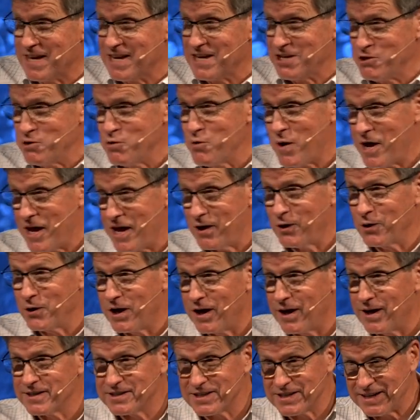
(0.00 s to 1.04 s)
that you held
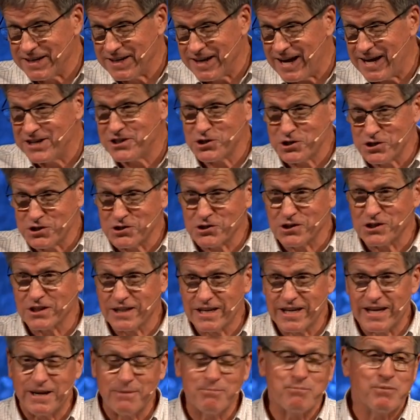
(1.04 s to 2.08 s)
on
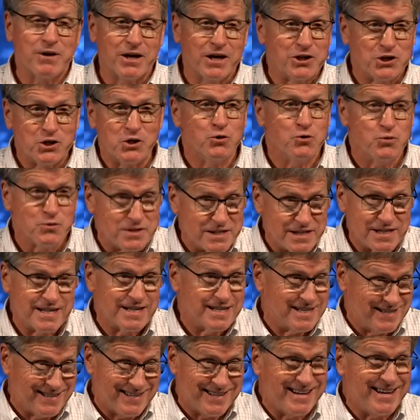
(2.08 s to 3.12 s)
tenaciously but you
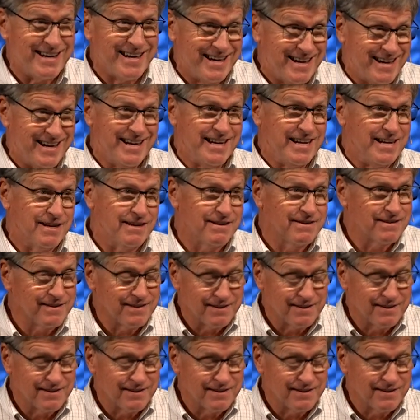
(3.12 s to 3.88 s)
didn't need?